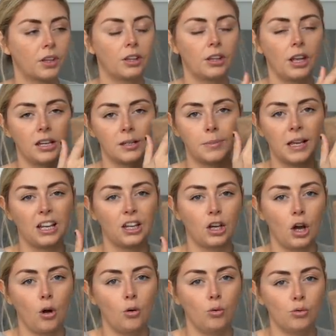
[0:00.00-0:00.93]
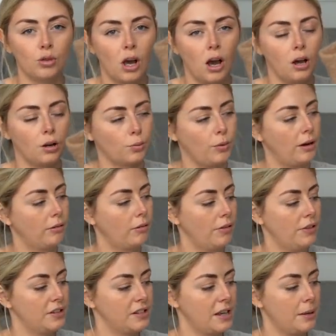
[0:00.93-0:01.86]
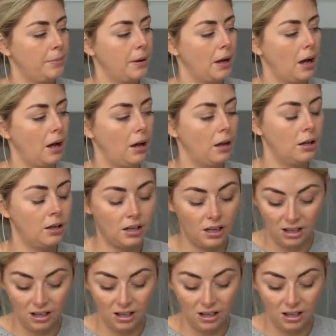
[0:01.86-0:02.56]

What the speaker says: Nice bit of gold hardware on the zipper.